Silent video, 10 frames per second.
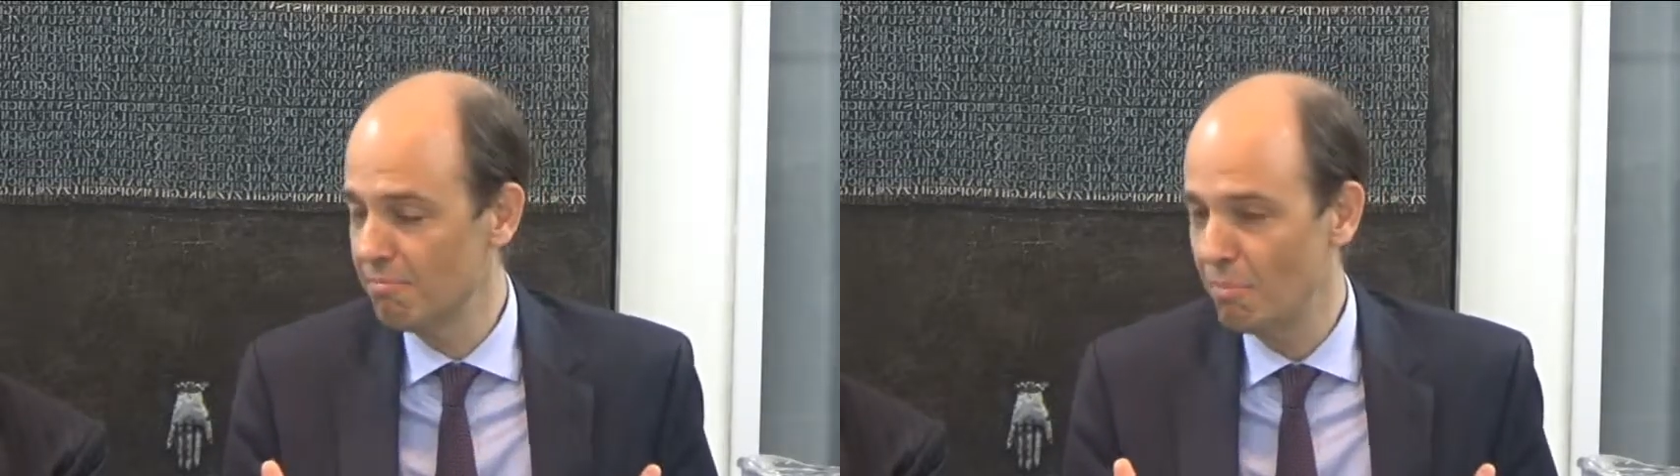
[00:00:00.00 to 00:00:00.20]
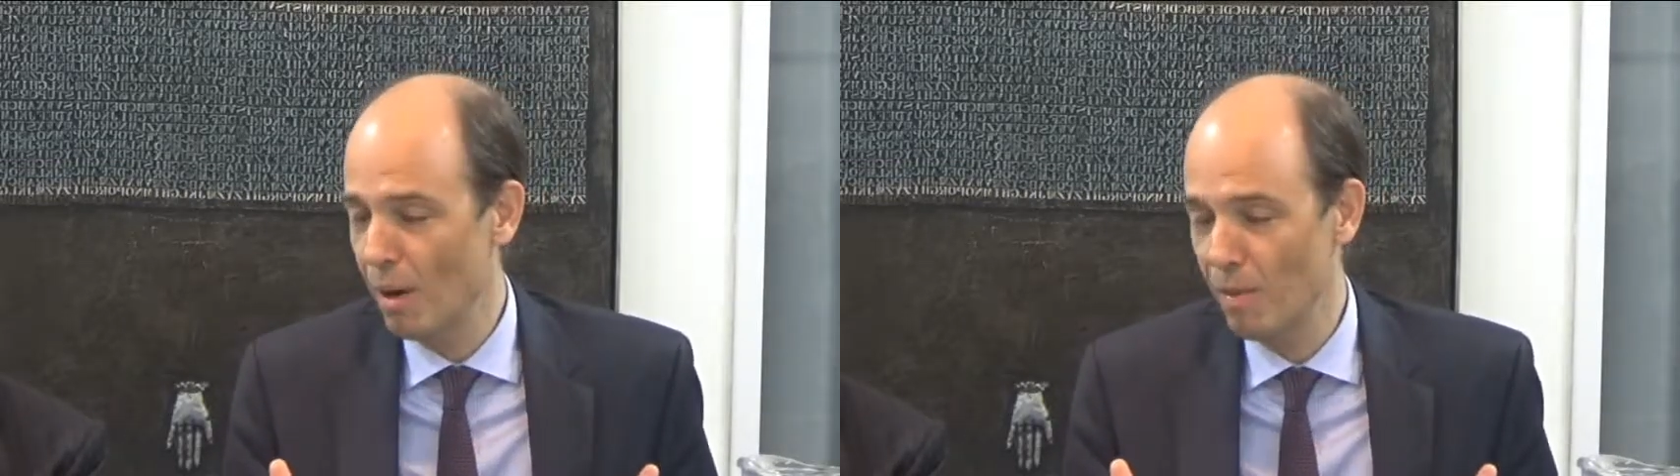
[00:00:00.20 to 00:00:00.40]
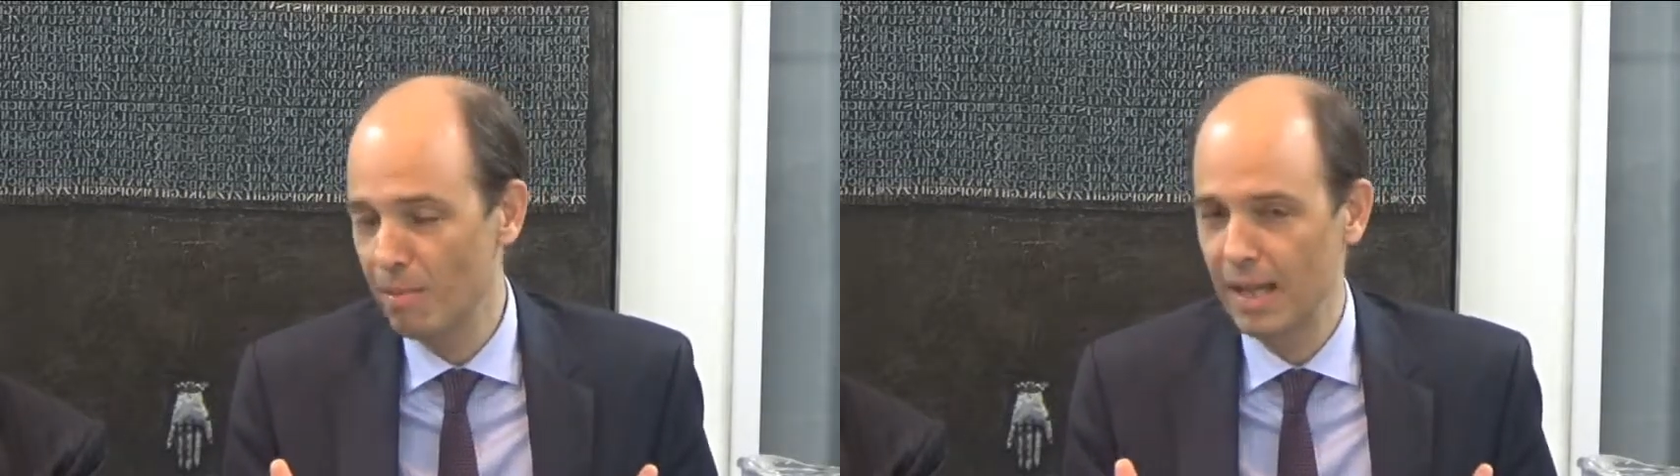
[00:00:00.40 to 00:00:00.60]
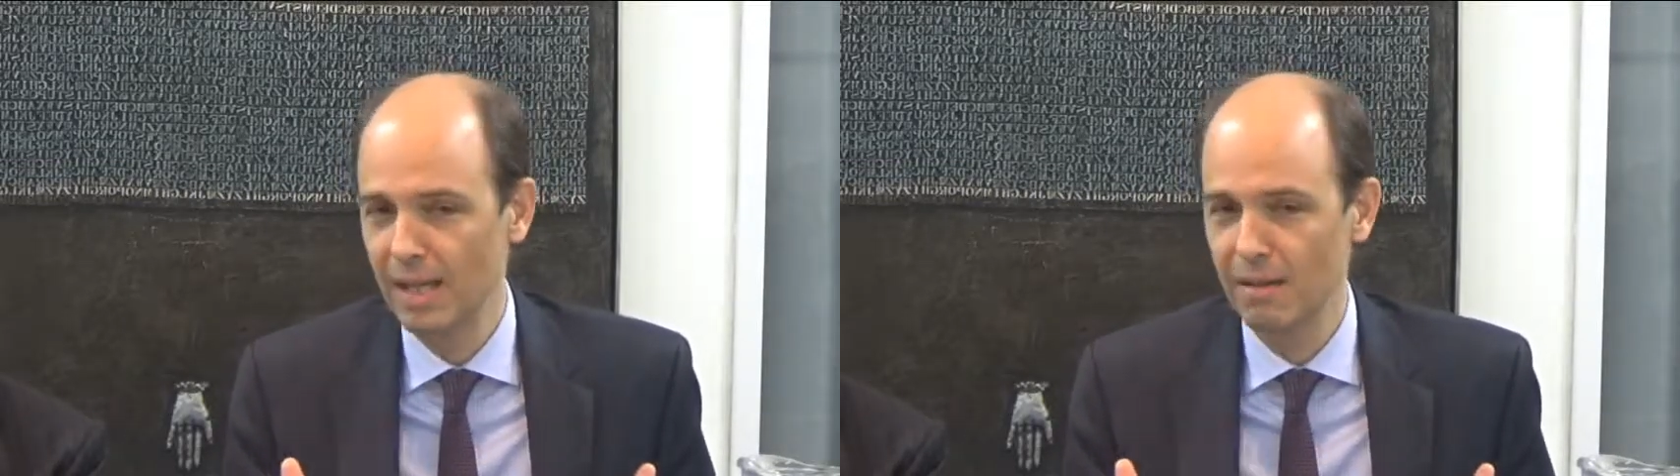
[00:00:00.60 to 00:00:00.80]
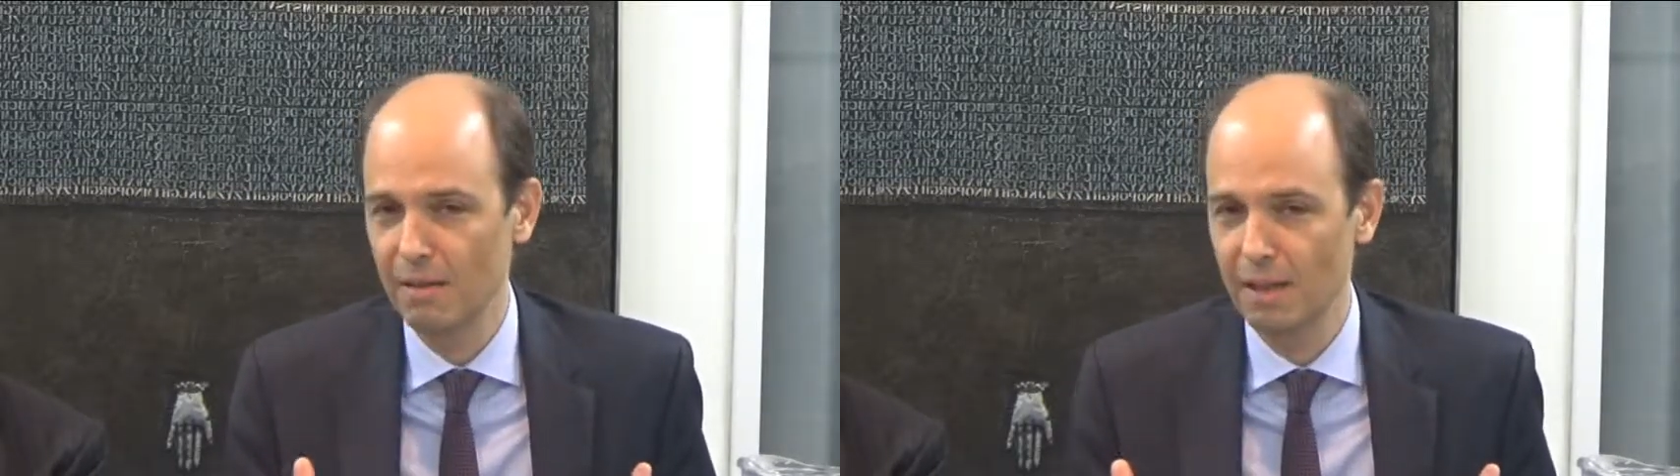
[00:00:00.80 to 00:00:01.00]
probably
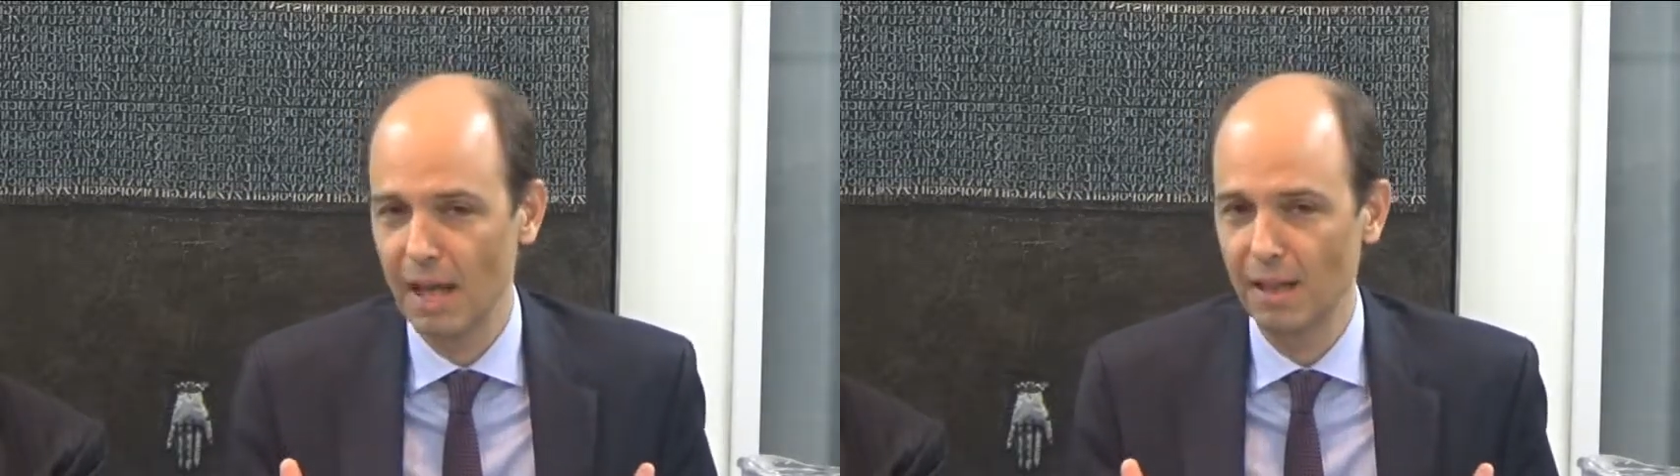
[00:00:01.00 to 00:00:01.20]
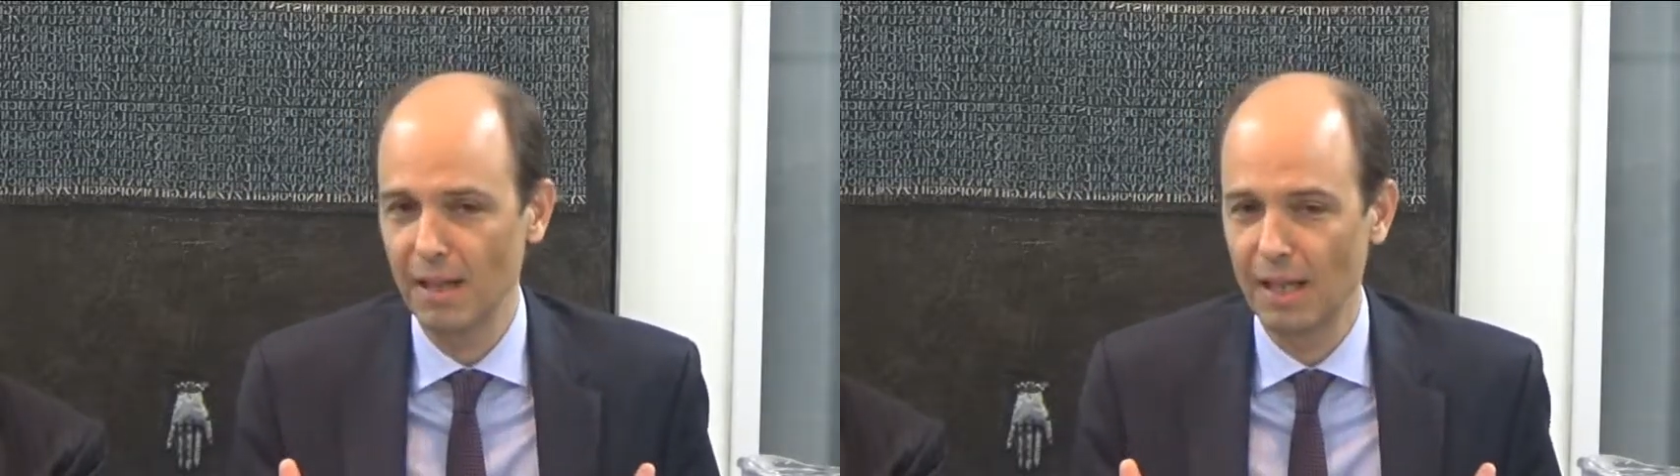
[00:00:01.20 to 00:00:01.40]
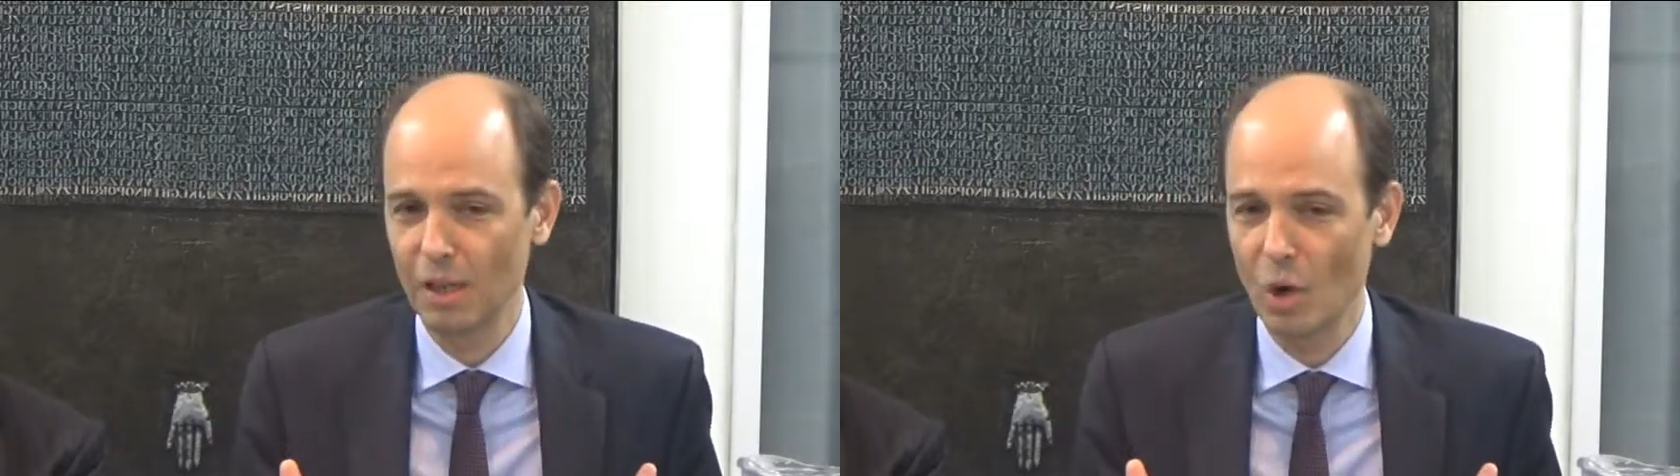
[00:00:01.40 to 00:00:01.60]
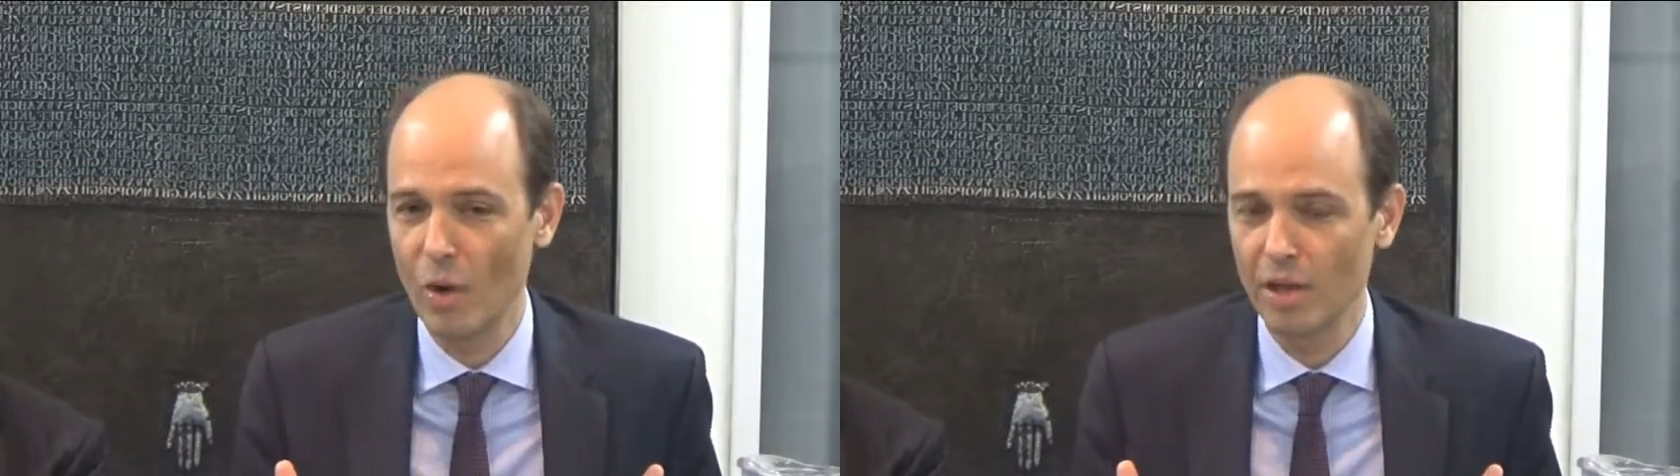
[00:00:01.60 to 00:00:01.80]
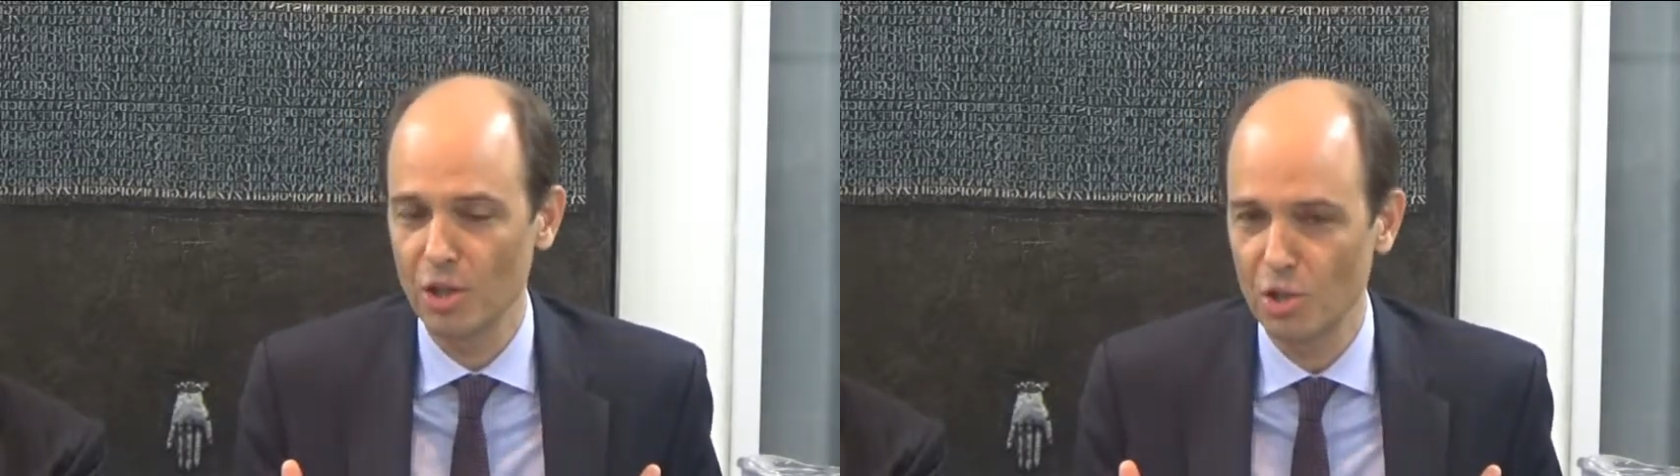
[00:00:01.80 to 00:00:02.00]
no other